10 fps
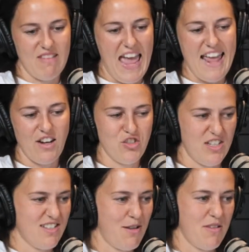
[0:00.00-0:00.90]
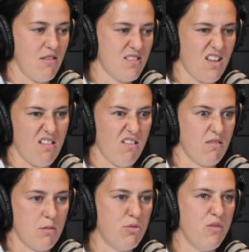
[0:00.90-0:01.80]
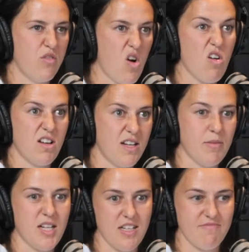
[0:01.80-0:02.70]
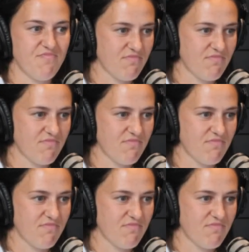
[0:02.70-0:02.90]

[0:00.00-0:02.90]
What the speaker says: energy inside me that I was like, oh, I'm going to prove you wrong, and